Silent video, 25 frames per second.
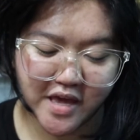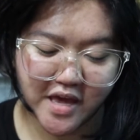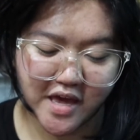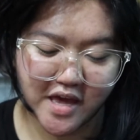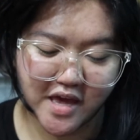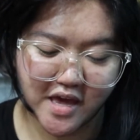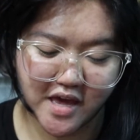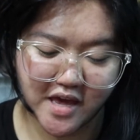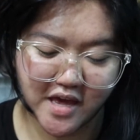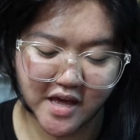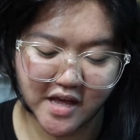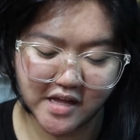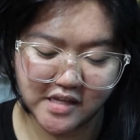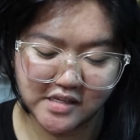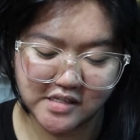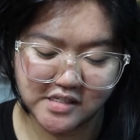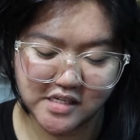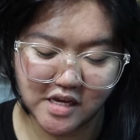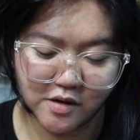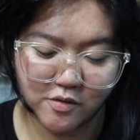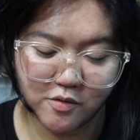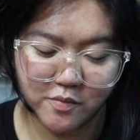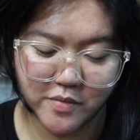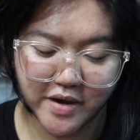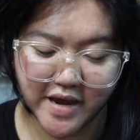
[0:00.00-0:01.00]
And
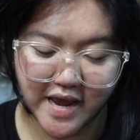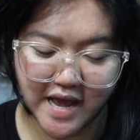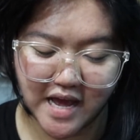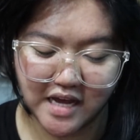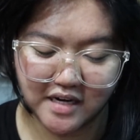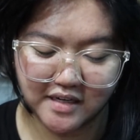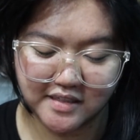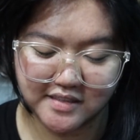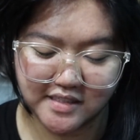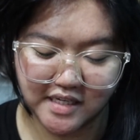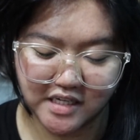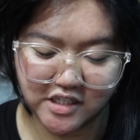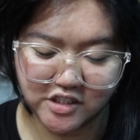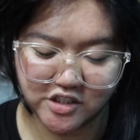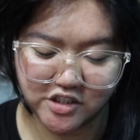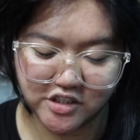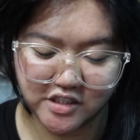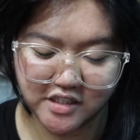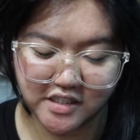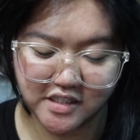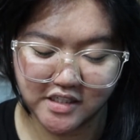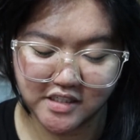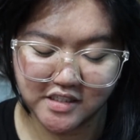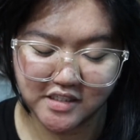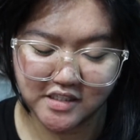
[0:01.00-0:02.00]
some of my
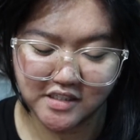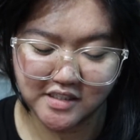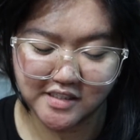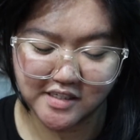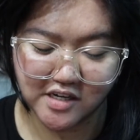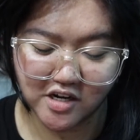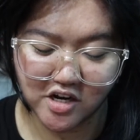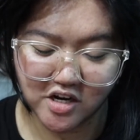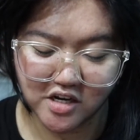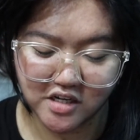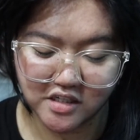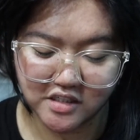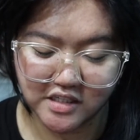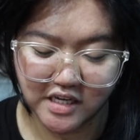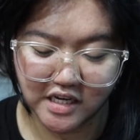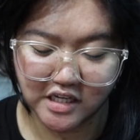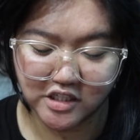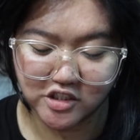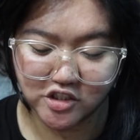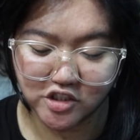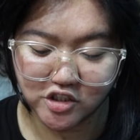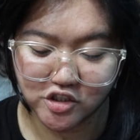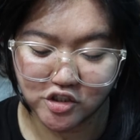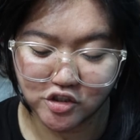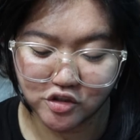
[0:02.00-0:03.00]
annotations, they
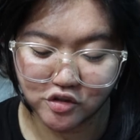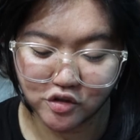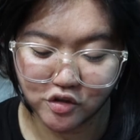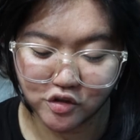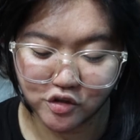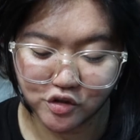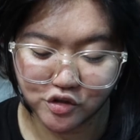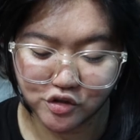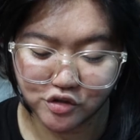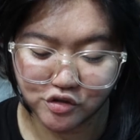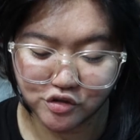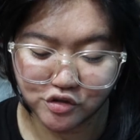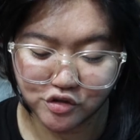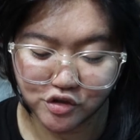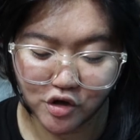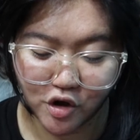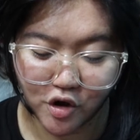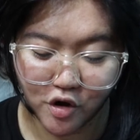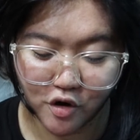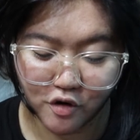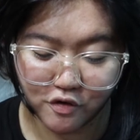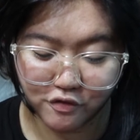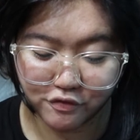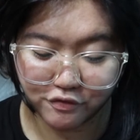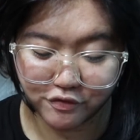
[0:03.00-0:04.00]
just look
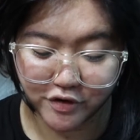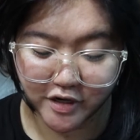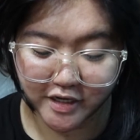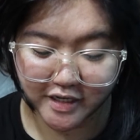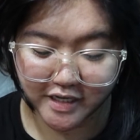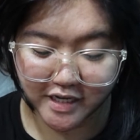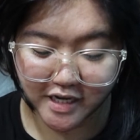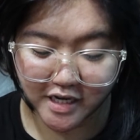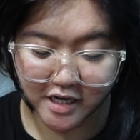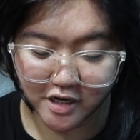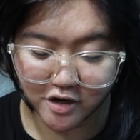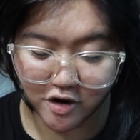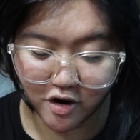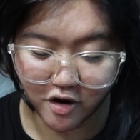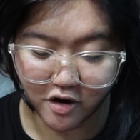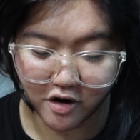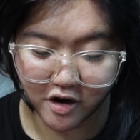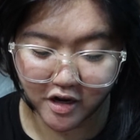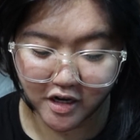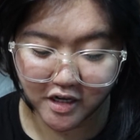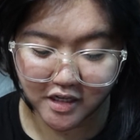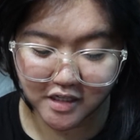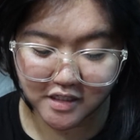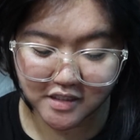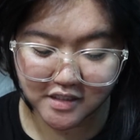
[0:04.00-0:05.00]
so freaking
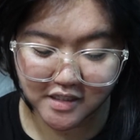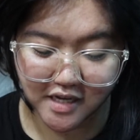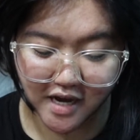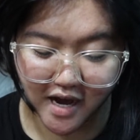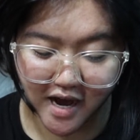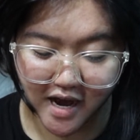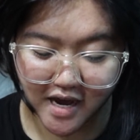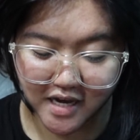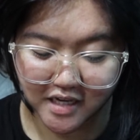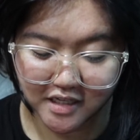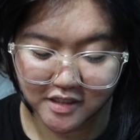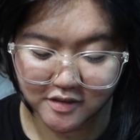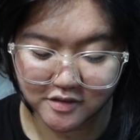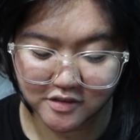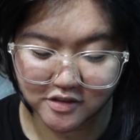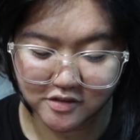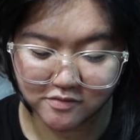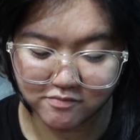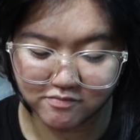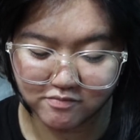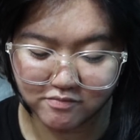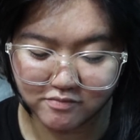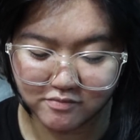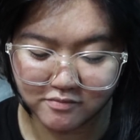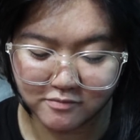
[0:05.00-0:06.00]
good.
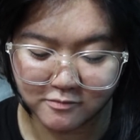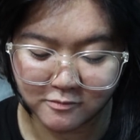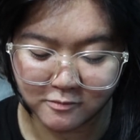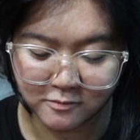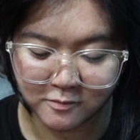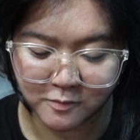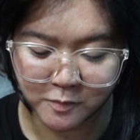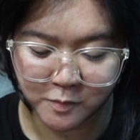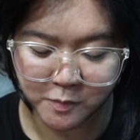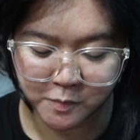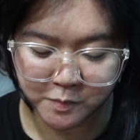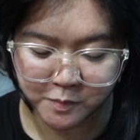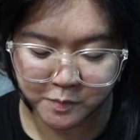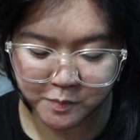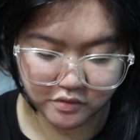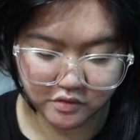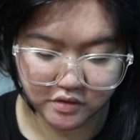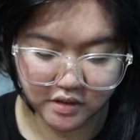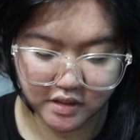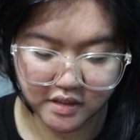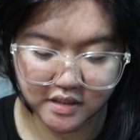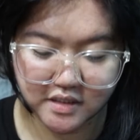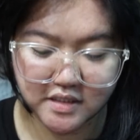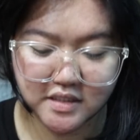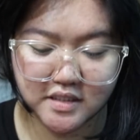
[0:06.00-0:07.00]

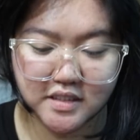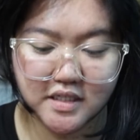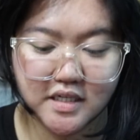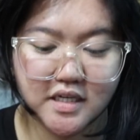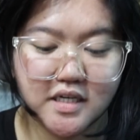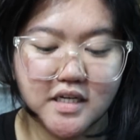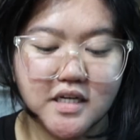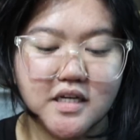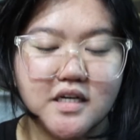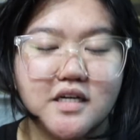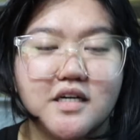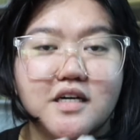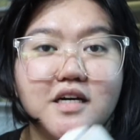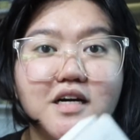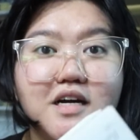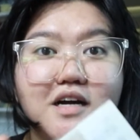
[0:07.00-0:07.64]
Like, see,